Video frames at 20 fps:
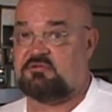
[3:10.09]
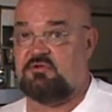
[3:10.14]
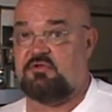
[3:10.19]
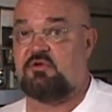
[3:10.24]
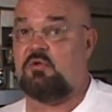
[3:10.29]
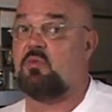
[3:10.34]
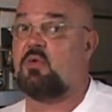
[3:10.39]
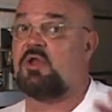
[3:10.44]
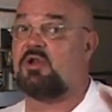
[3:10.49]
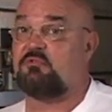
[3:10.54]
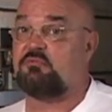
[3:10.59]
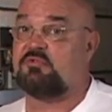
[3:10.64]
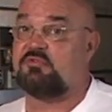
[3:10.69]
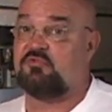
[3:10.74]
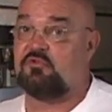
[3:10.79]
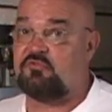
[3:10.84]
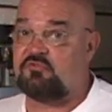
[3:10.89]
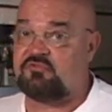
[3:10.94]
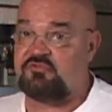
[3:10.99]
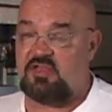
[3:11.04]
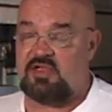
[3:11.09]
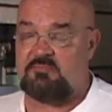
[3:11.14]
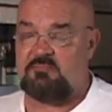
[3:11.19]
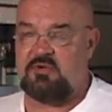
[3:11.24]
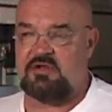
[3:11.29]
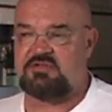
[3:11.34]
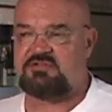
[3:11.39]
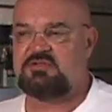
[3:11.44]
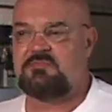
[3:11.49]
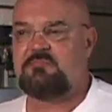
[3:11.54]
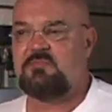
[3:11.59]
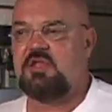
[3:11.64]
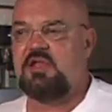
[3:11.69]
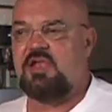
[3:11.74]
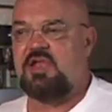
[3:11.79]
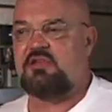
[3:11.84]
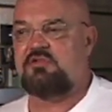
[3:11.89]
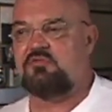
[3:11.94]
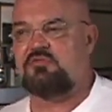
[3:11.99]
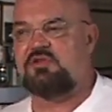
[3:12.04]
You don't want it reduced that much,
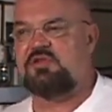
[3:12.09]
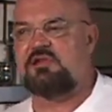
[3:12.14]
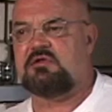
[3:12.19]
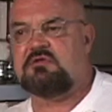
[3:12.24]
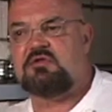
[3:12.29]
and you need